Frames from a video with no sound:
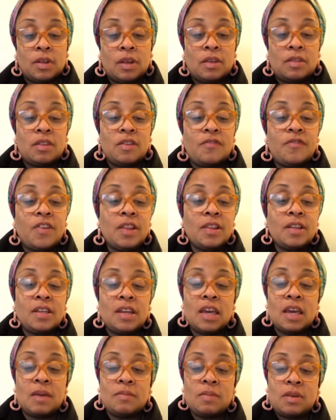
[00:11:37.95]
The feeling
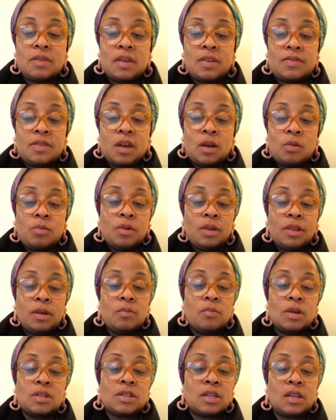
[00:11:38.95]
hit me that there really
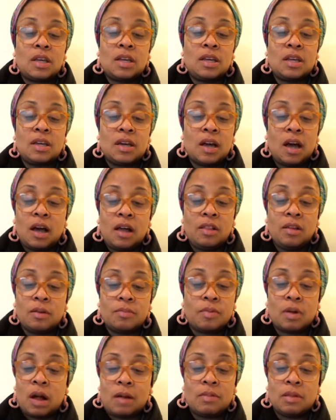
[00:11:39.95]
wasn't any color
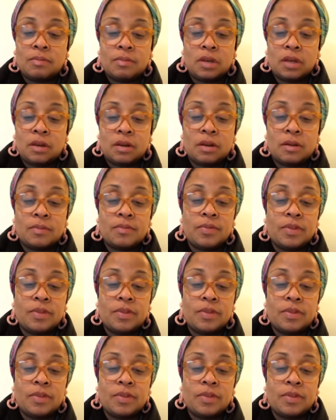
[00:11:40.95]
problem here.